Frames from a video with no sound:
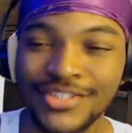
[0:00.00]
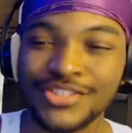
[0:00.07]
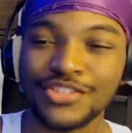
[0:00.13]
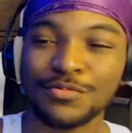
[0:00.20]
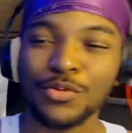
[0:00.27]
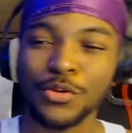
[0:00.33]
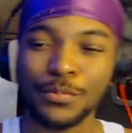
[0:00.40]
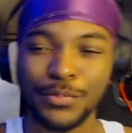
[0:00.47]
it's your
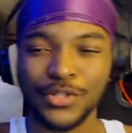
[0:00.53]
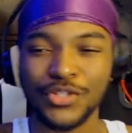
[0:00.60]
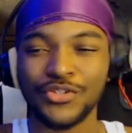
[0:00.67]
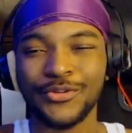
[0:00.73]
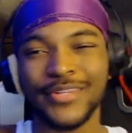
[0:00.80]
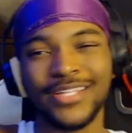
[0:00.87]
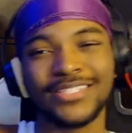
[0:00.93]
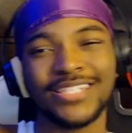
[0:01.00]
boy Peezy
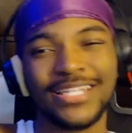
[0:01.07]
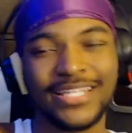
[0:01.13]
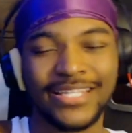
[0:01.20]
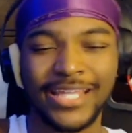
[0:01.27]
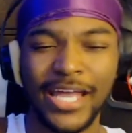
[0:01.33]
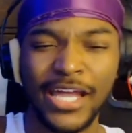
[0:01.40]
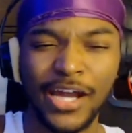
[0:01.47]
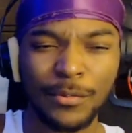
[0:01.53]
and
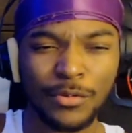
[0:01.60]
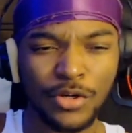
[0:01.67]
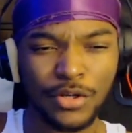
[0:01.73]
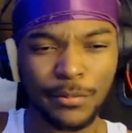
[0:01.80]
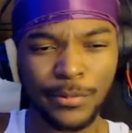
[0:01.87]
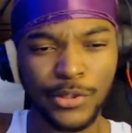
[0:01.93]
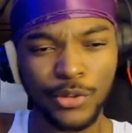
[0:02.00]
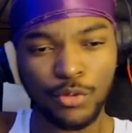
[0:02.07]
today I'm going to
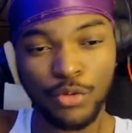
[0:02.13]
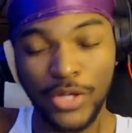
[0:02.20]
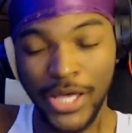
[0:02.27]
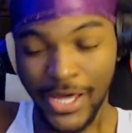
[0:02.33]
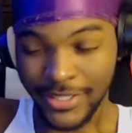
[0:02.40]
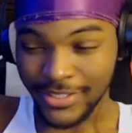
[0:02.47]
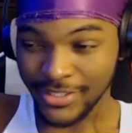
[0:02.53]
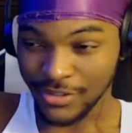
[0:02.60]
be
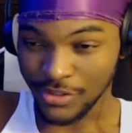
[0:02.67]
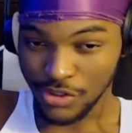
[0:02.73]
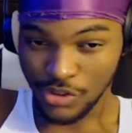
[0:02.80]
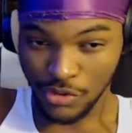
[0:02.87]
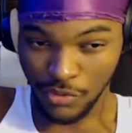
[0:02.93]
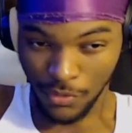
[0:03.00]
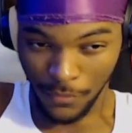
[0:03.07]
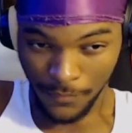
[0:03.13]
reacting
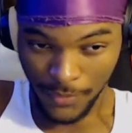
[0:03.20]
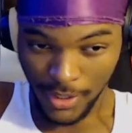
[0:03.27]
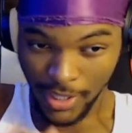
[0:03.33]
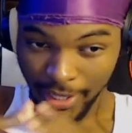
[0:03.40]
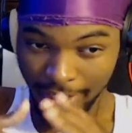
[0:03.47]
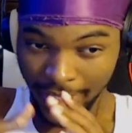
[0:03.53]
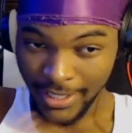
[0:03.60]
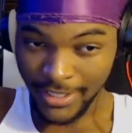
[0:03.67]
to
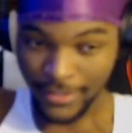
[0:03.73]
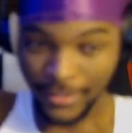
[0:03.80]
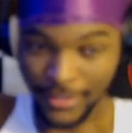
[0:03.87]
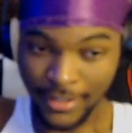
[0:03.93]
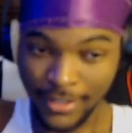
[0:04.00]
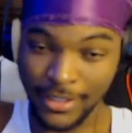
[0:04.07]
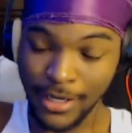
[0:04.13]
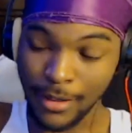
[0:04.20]

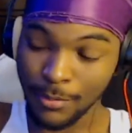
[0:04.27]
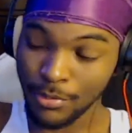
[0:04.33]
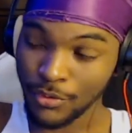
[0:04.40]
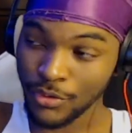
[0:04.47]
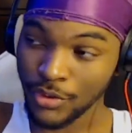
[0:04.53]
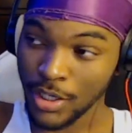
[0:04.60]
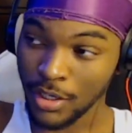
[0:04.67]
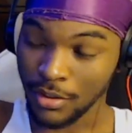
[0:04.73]
Any
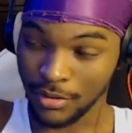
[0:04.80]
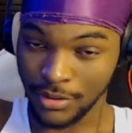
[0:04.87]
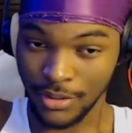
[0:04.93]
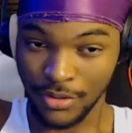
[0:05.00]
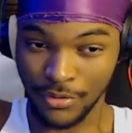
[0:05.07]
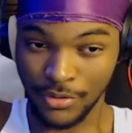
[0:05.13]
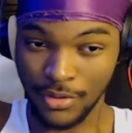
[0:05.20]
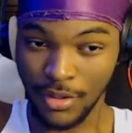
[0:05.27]
Gabrielly,
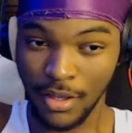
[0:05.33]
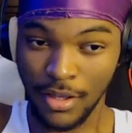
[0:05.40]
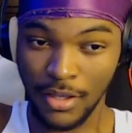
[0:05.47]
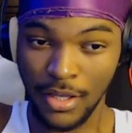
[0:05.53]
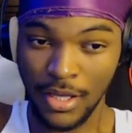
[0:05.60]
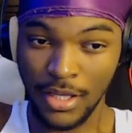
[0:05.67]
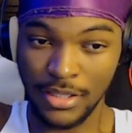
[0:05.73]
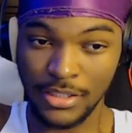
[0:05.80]
okay?
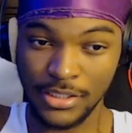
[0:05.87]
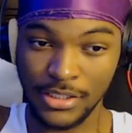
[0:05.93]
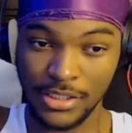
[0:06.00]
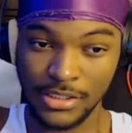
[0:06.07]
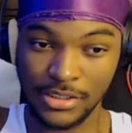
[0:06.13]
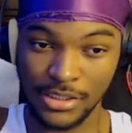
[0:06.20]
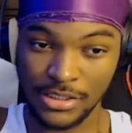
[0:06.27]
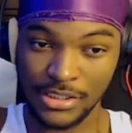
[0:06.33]
This
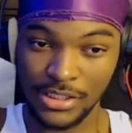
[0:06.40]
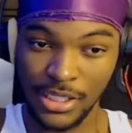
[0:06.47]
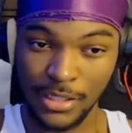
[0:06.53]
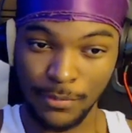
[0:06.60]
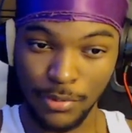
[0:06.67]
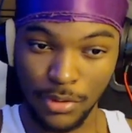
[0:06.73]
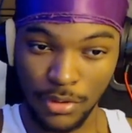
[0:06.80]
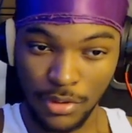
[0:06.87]
is the
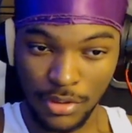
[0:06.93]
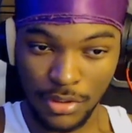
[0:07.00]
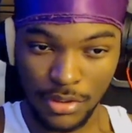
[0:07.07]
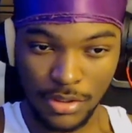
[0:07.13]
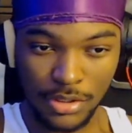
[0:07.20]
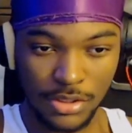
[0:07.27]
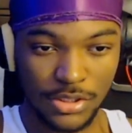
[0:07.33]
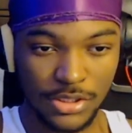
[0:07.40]
Saber,
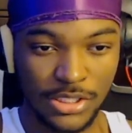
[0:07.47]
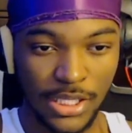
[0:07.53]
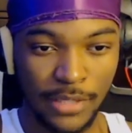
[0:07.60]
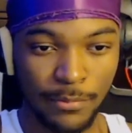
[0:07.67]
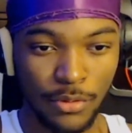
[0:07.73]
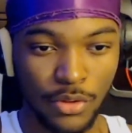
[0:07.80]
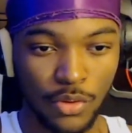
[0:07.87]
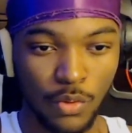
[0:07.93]

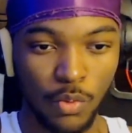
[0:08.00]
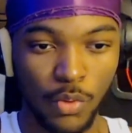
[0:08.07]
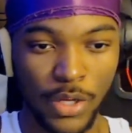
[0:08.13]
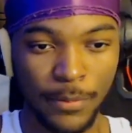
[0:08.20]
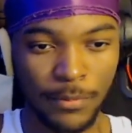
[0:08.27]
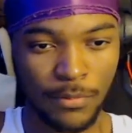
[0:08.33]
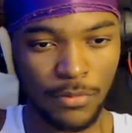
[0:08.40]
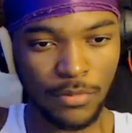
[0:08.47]
Saber
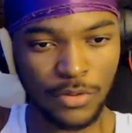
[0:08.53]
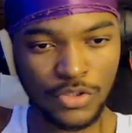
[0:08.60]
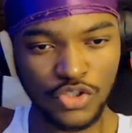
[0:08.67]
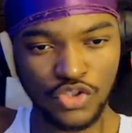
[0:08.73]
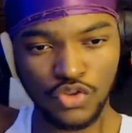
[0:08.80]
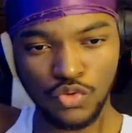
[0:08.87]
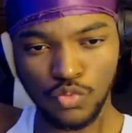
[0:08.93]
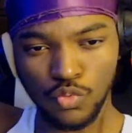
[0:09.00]
Quem
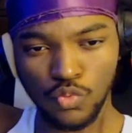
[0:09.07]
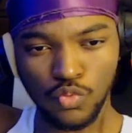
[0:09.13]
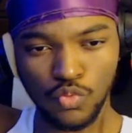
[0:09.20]
Sou,